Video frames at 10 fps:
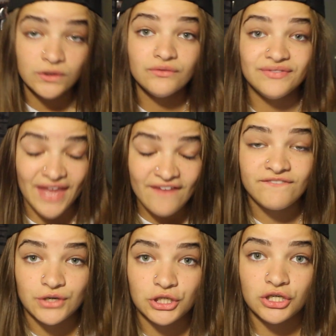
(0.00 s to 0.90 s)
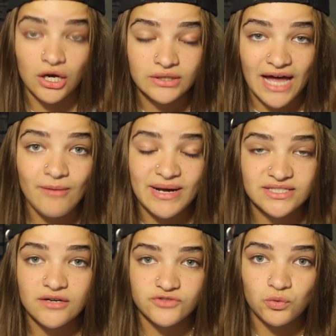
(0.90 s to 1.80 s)
will never allow
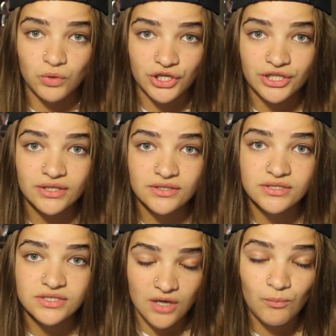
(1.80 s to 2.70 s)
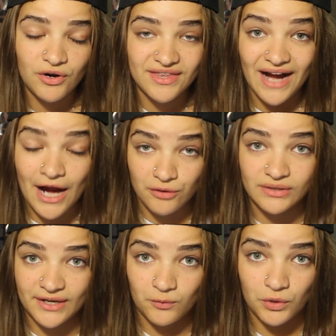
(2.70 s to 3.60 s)
myself to work somewhere that I don't
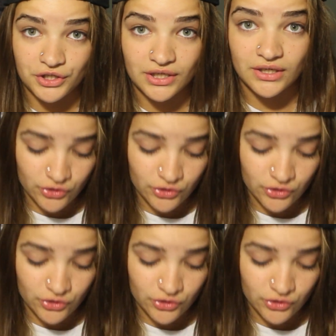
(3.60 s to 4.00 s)
like working.